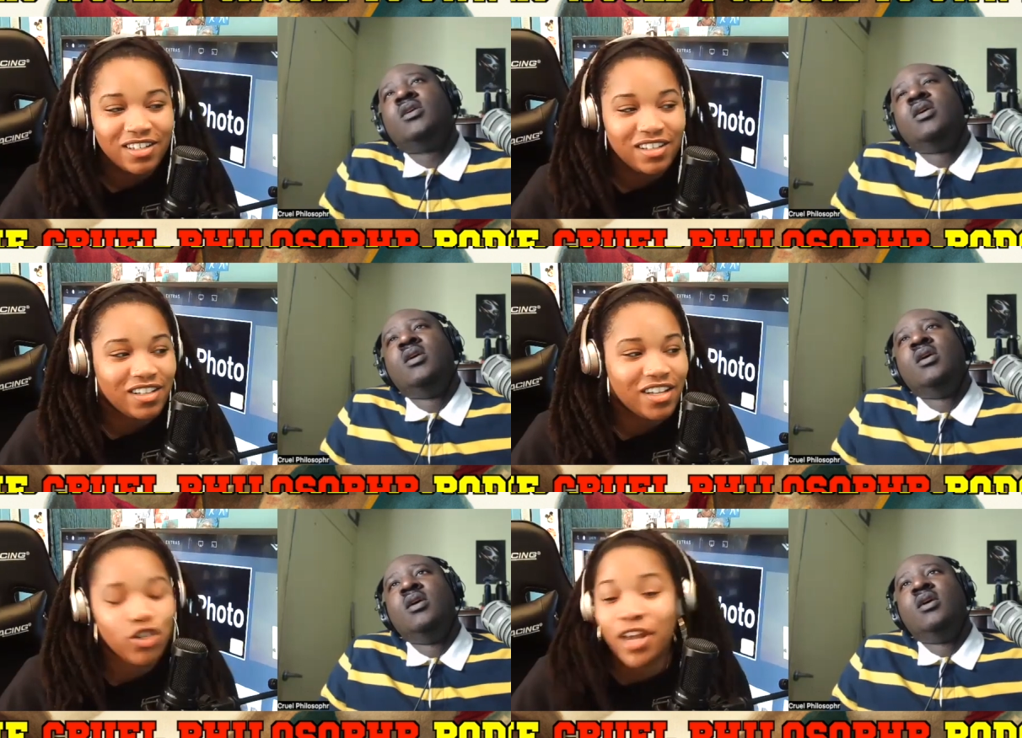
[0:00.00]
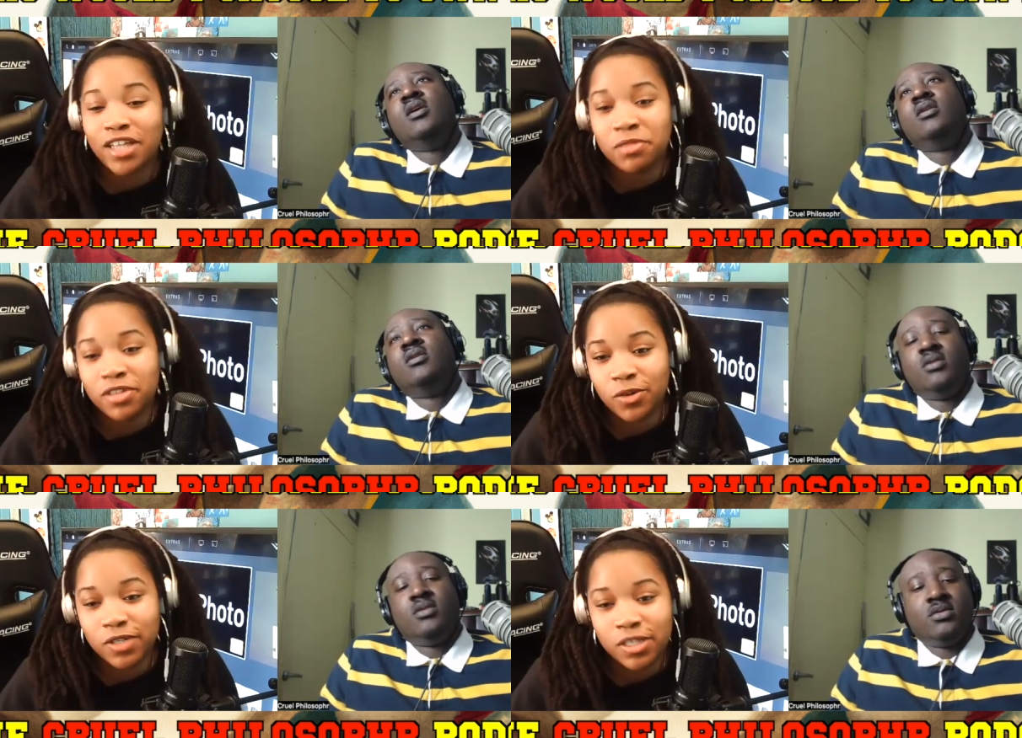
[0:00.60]
Speaker 1: And don't ask me this
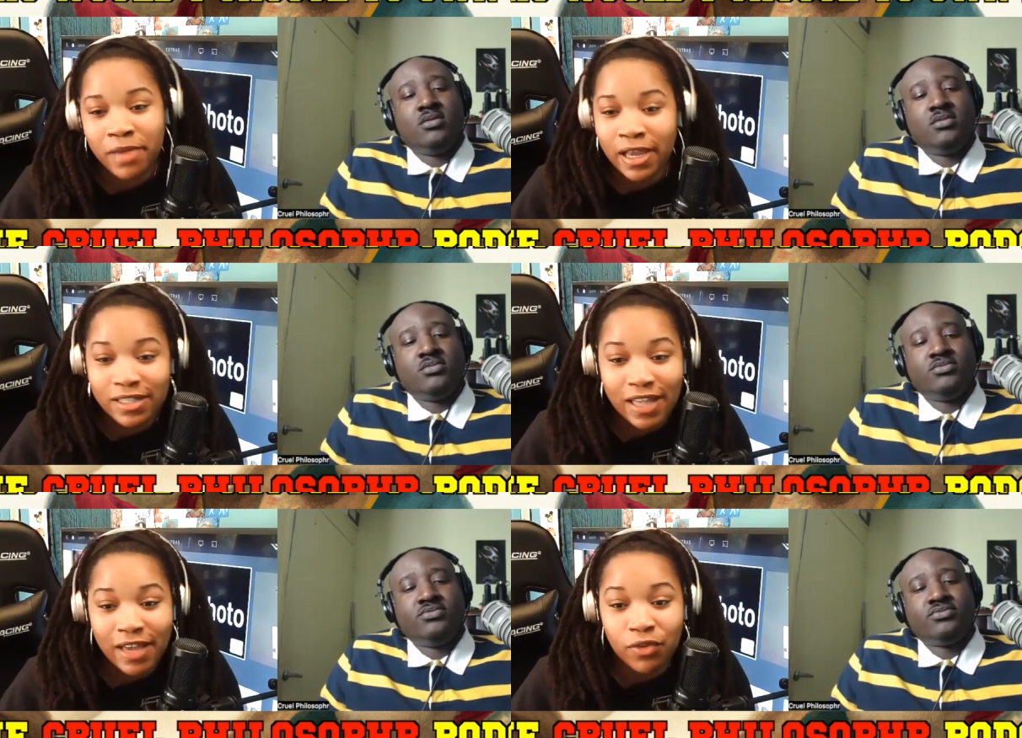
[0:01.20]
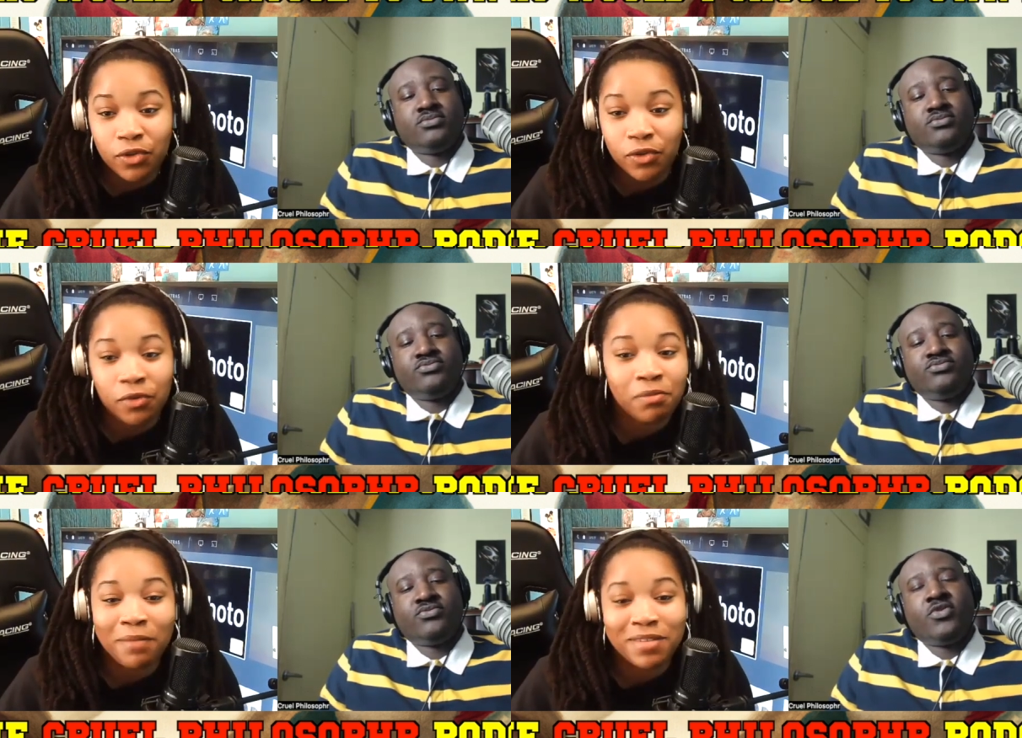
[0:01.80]
question back because I have no clue.
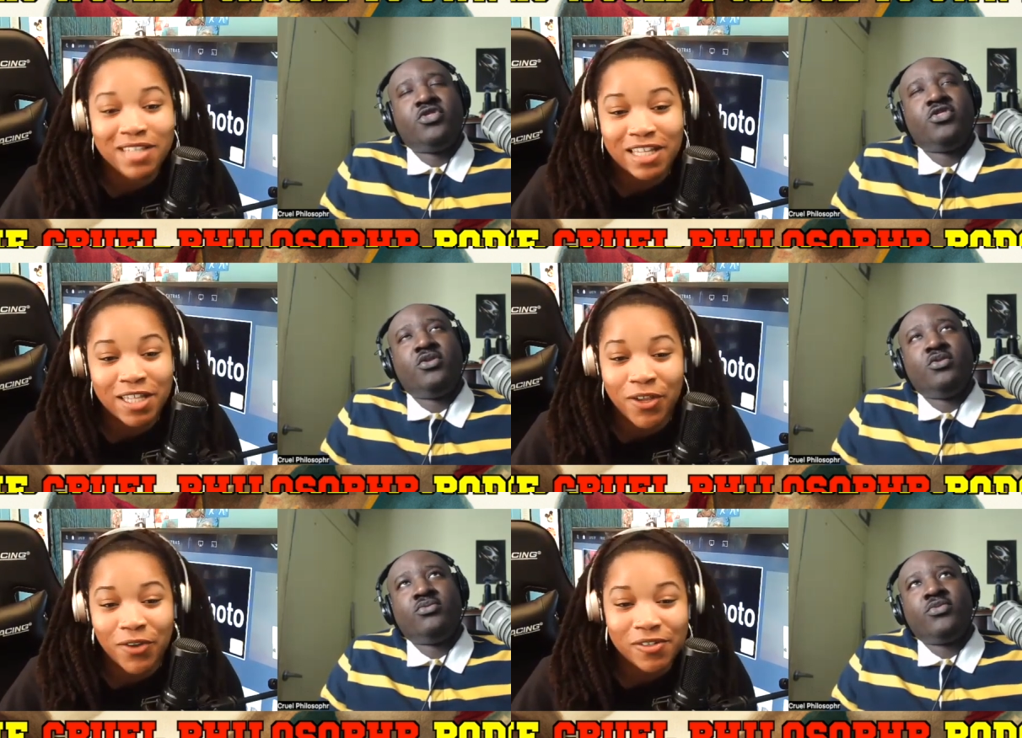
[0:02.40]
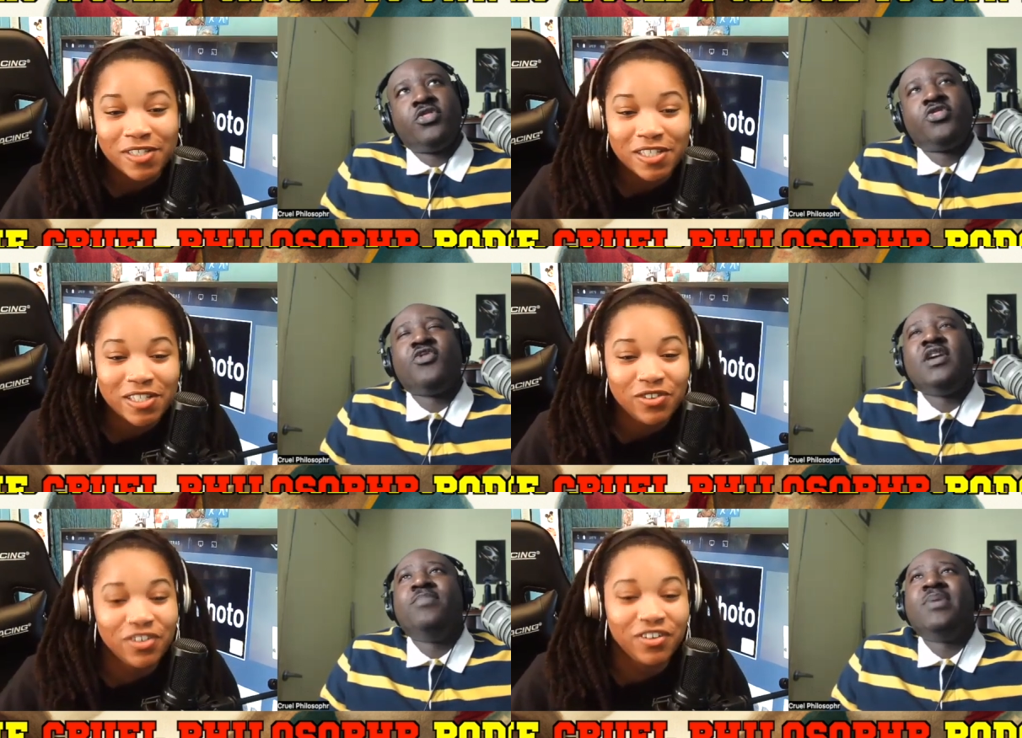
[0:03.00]
But I'm just asking you. Since
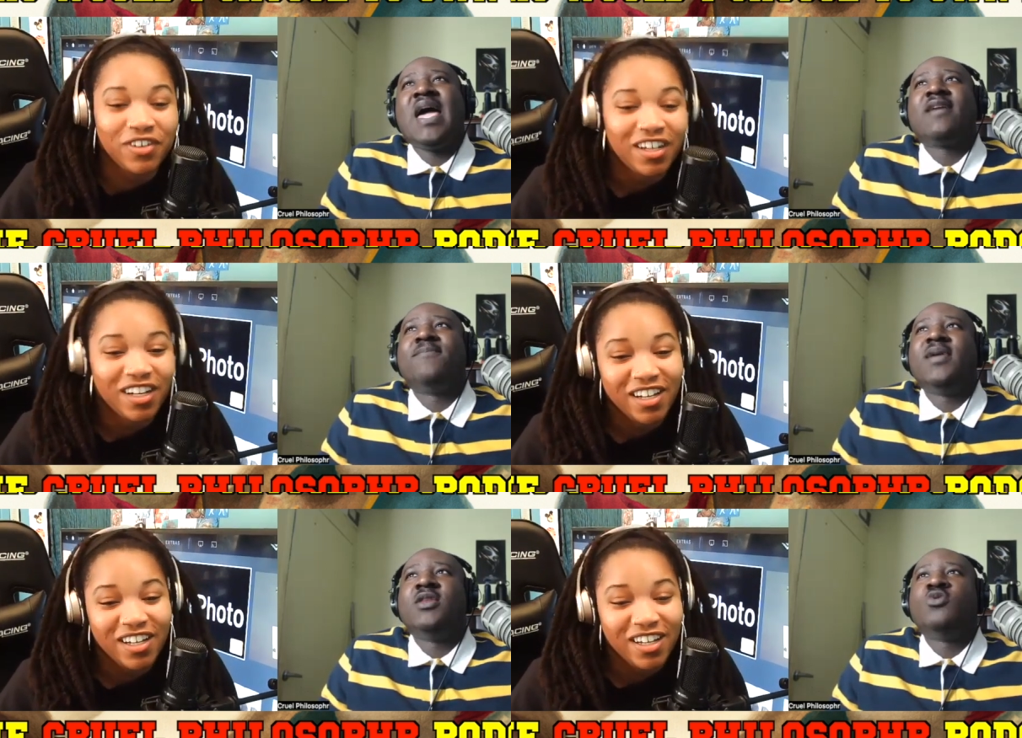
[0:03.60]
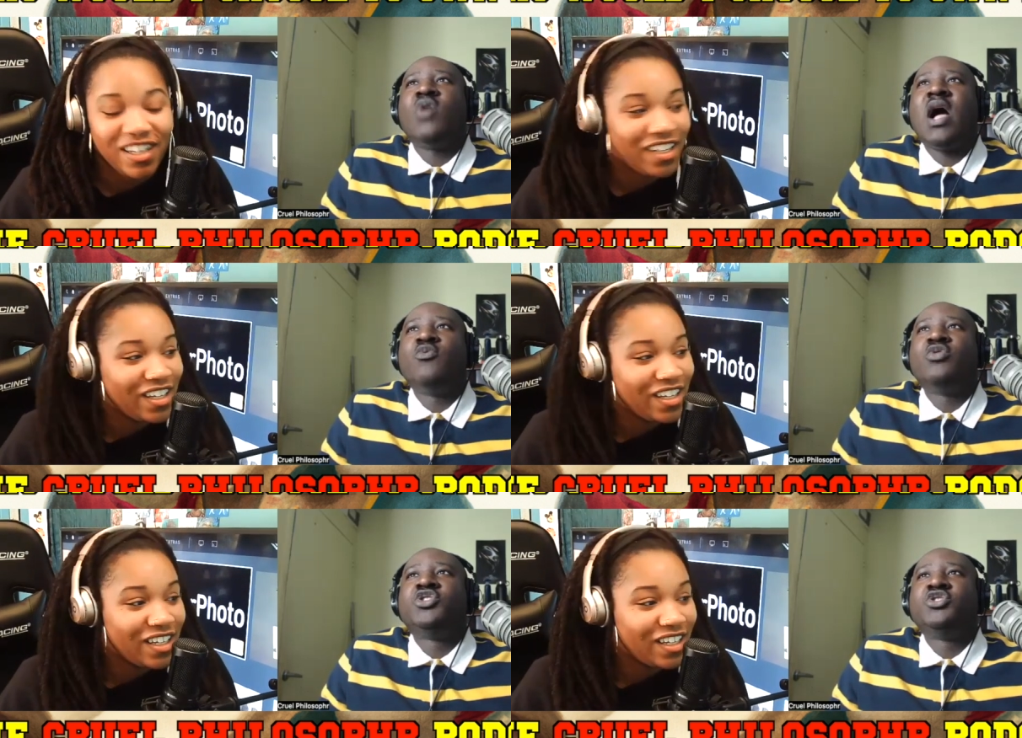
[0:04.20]
Speaker 2: three you... black men who I
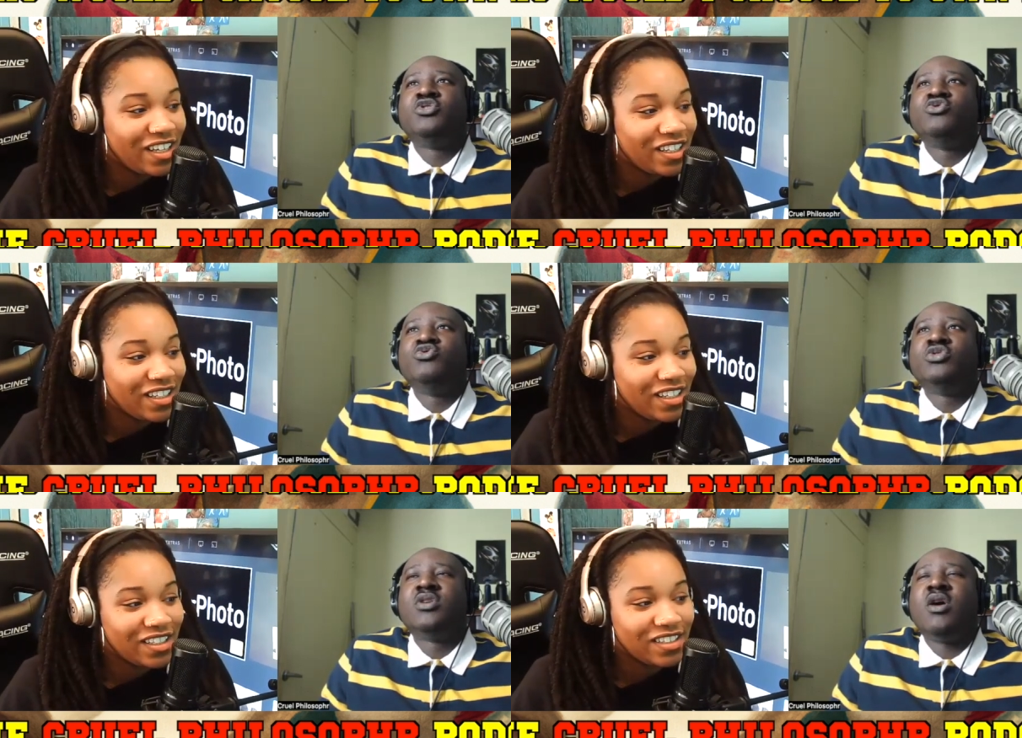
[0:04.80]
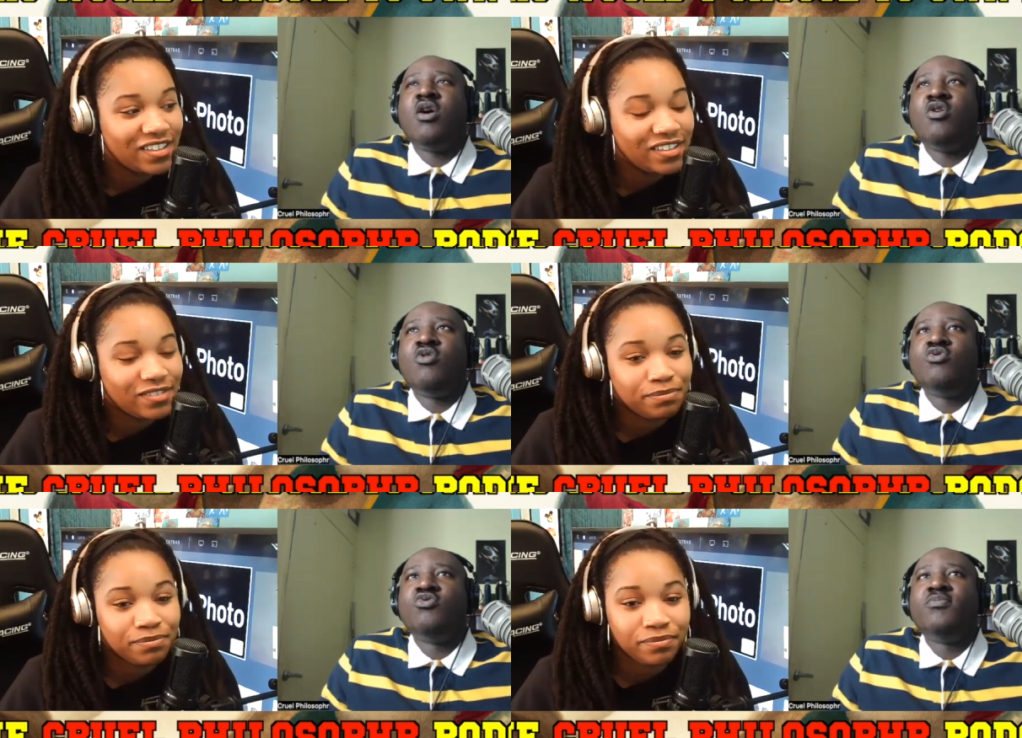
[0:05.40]
would choose to
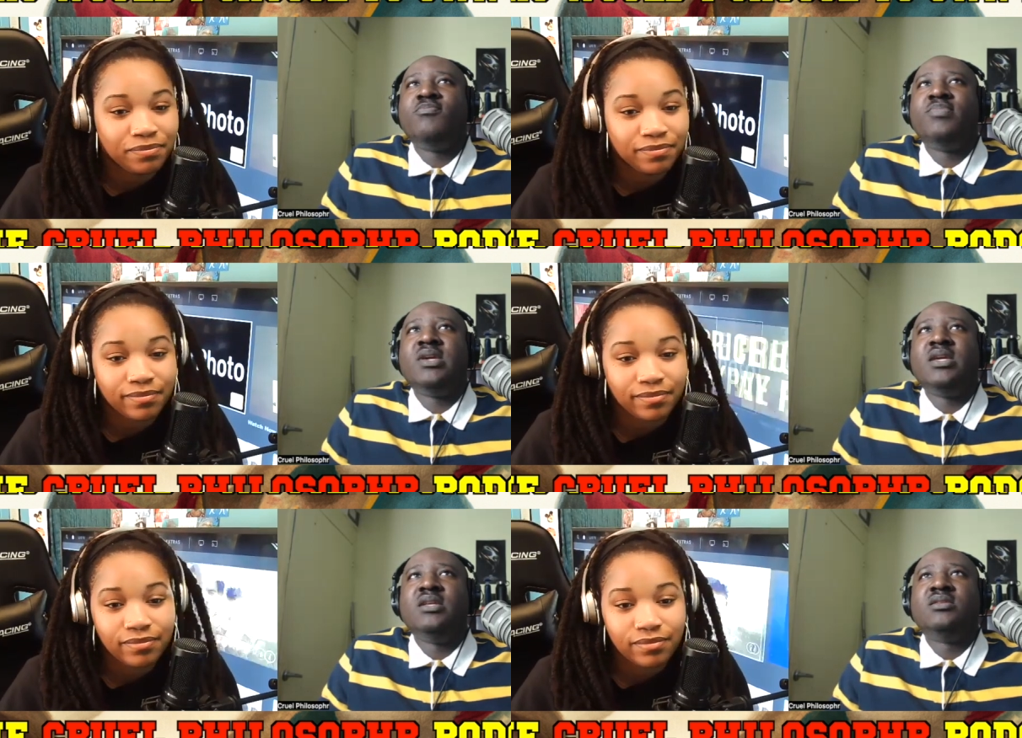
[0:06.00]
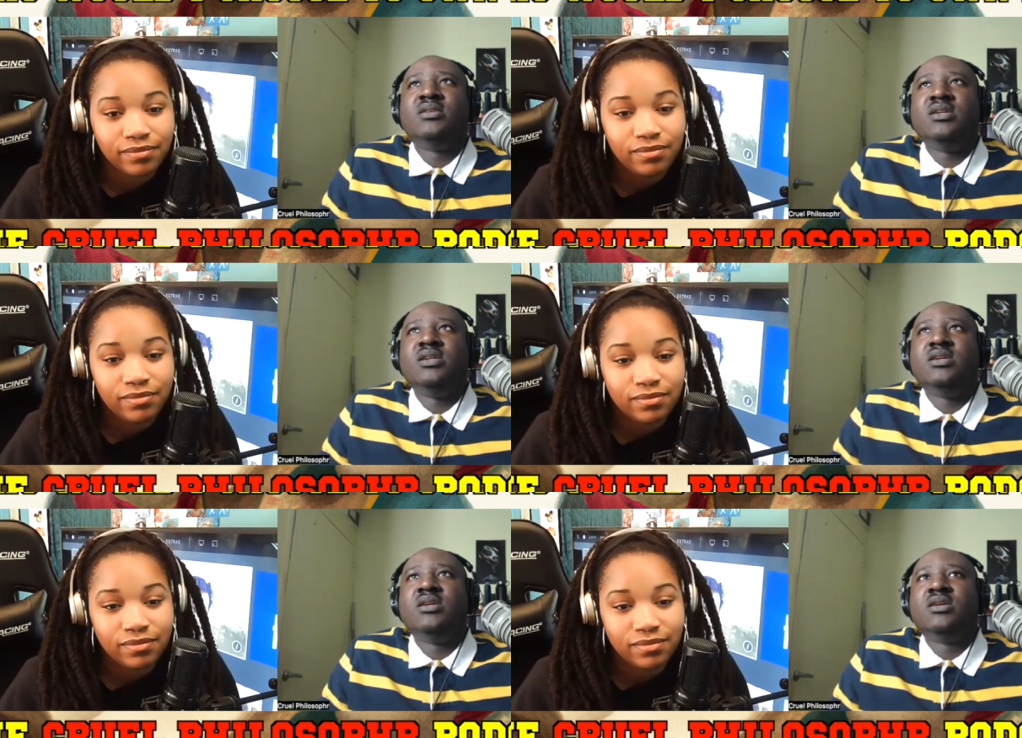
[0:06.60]
own B E
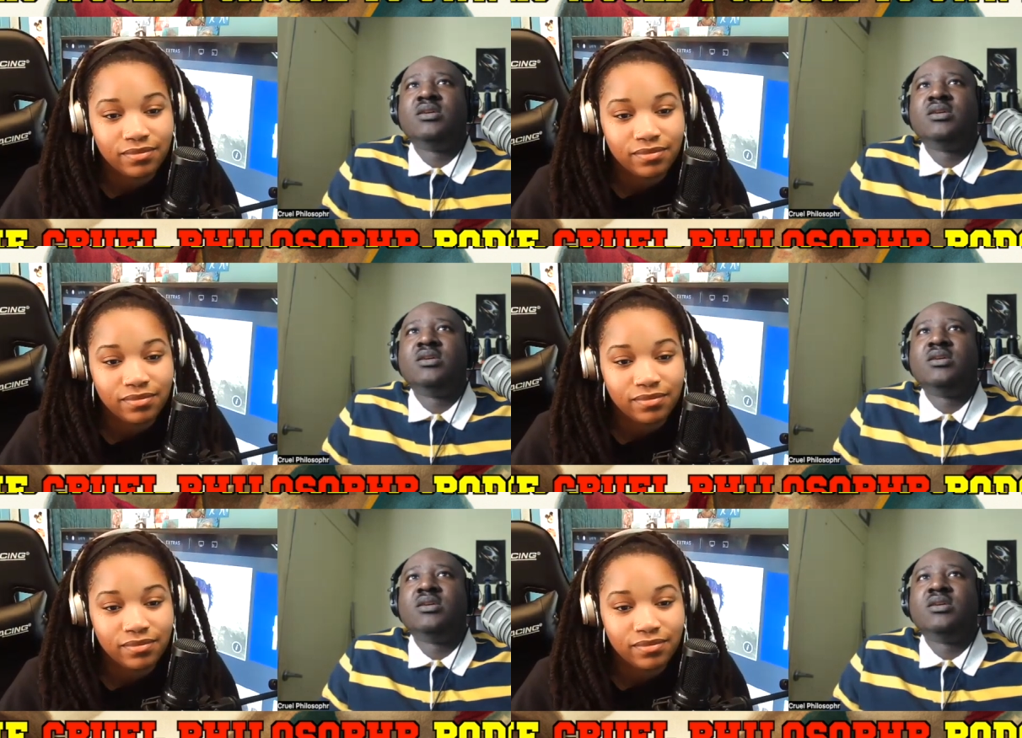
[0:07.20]
T.